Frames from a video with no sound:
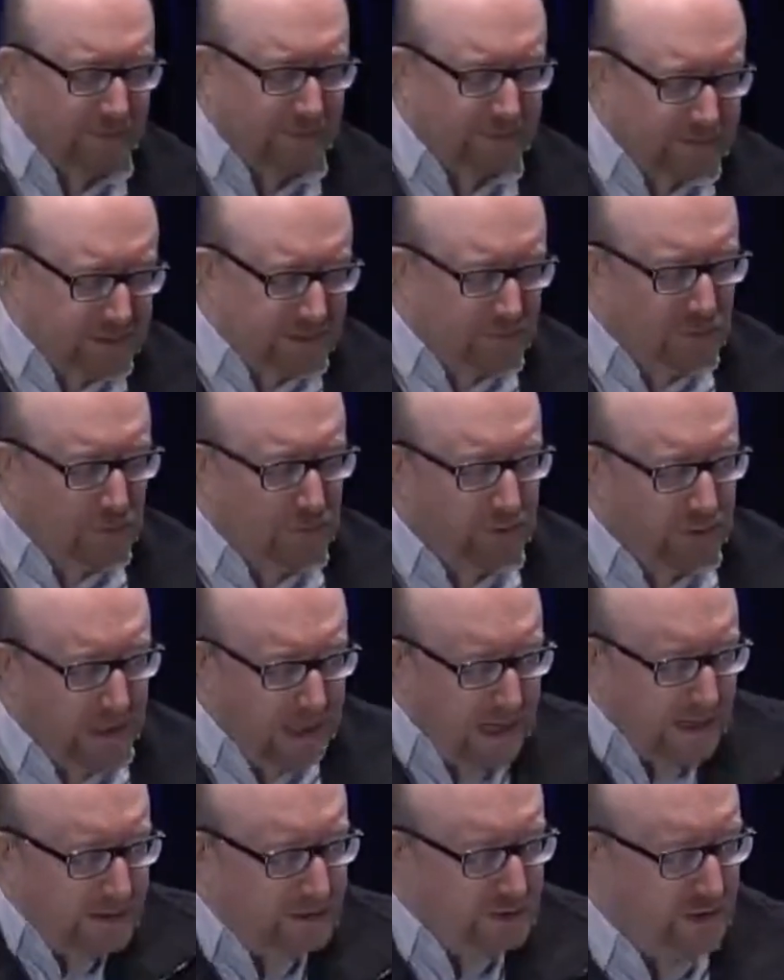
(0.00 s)
and see, well,
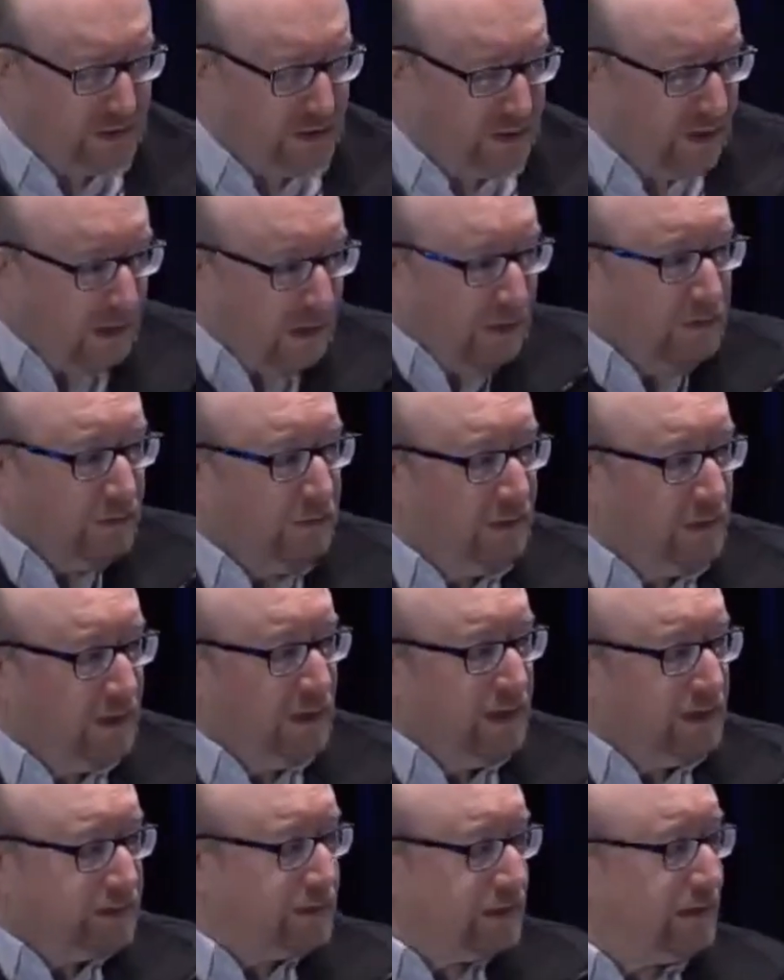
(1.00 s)
how did you go
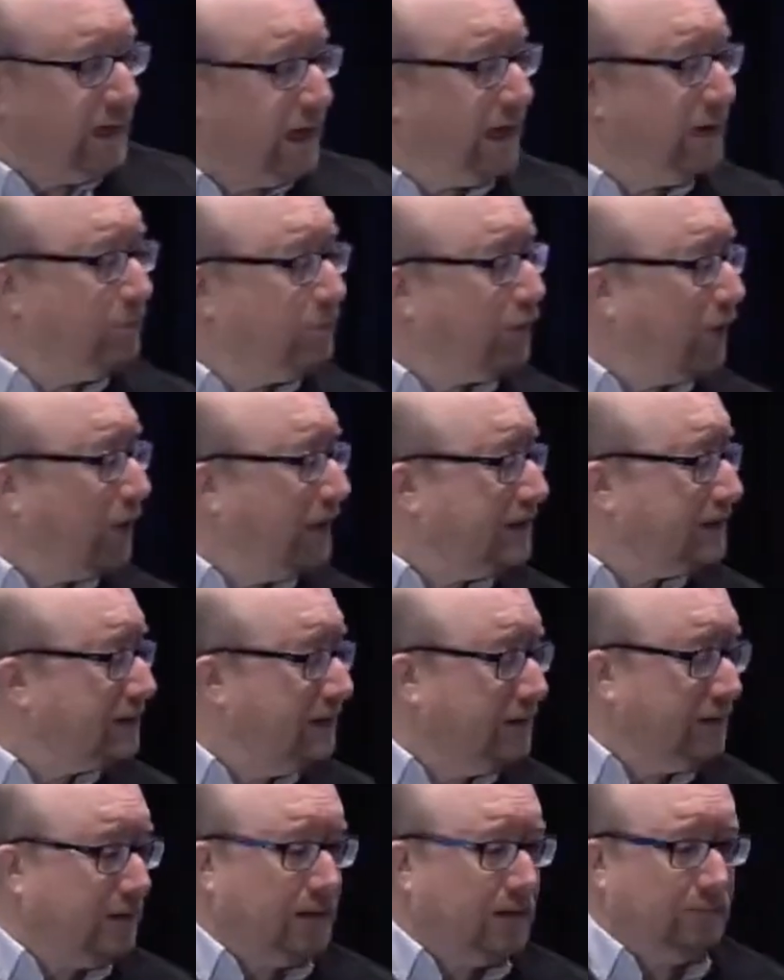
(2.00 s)
today praising
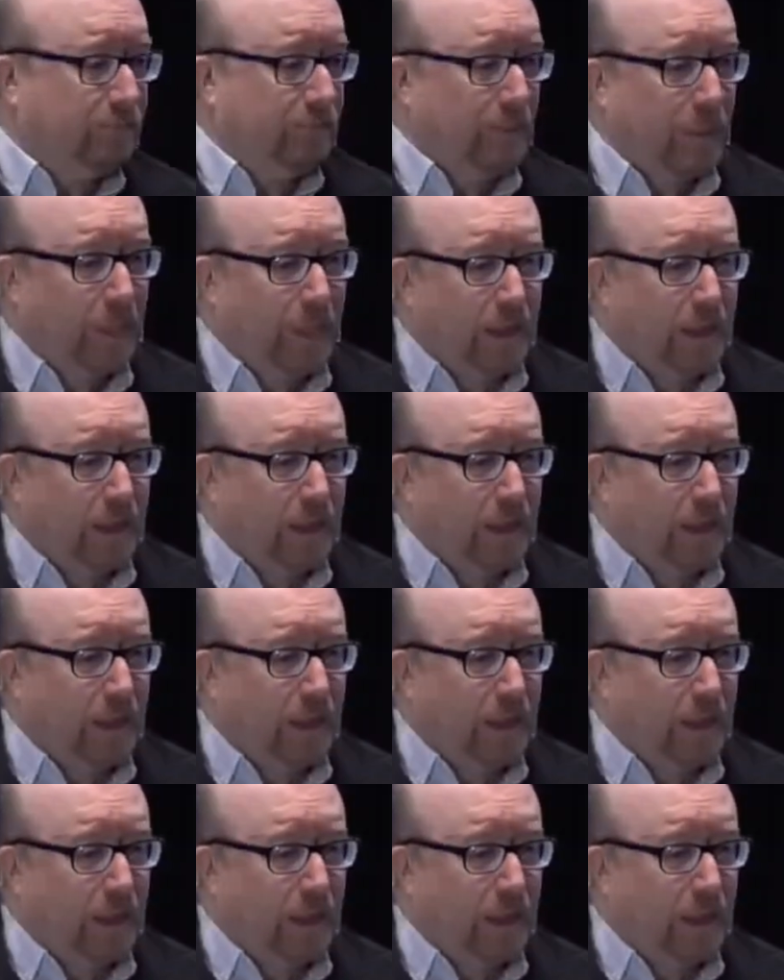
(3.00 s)
God?